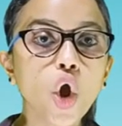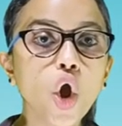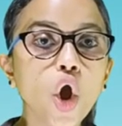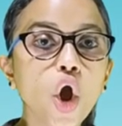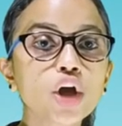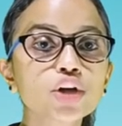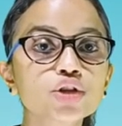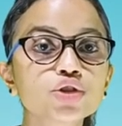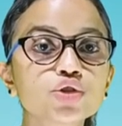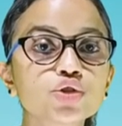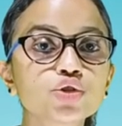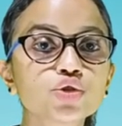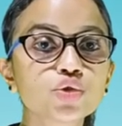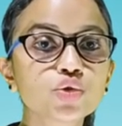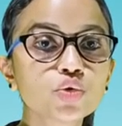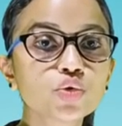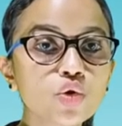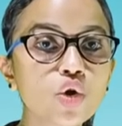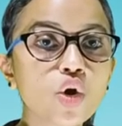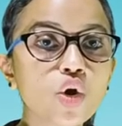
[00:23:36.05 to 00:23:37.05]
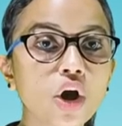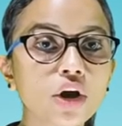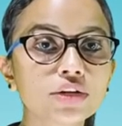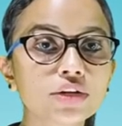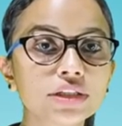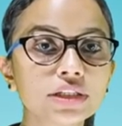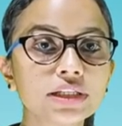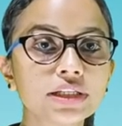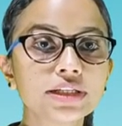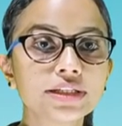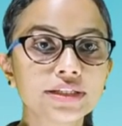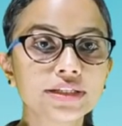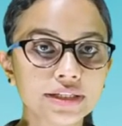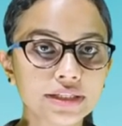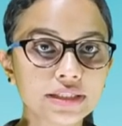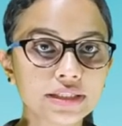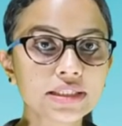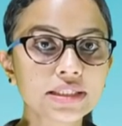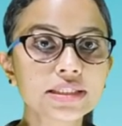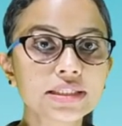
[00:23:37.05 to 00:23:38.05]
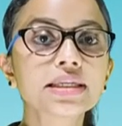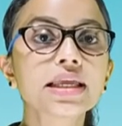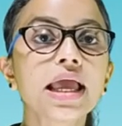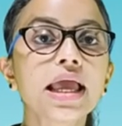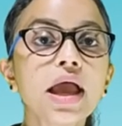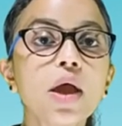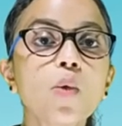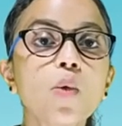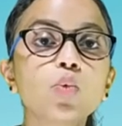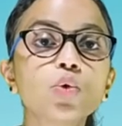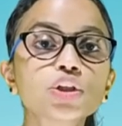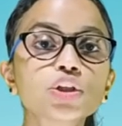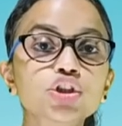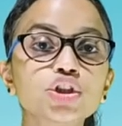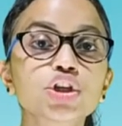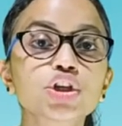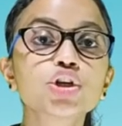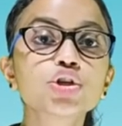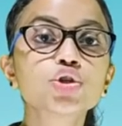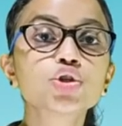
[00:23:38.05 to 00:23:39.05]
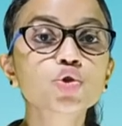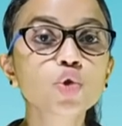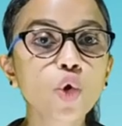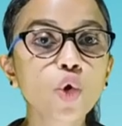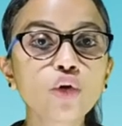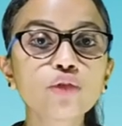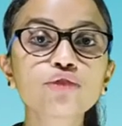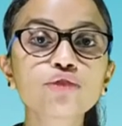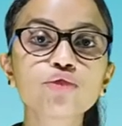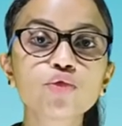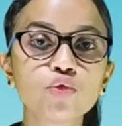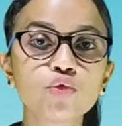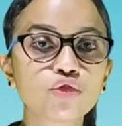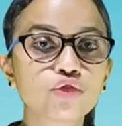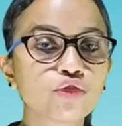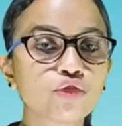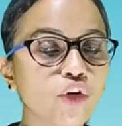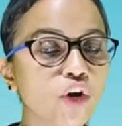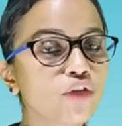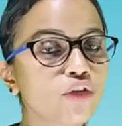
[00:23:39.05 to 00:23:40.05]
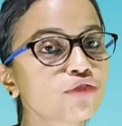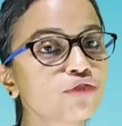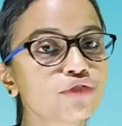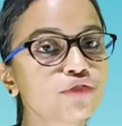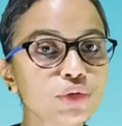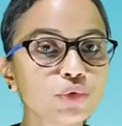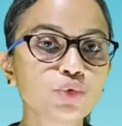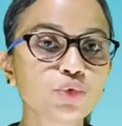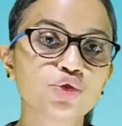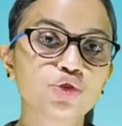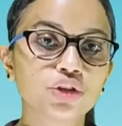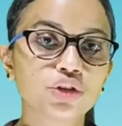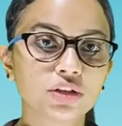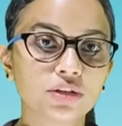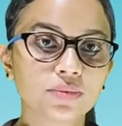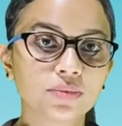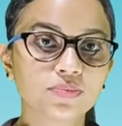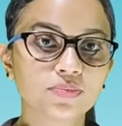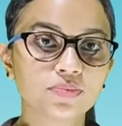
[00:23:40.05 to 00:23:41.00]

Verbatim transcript: or two cotyledons which store food for future.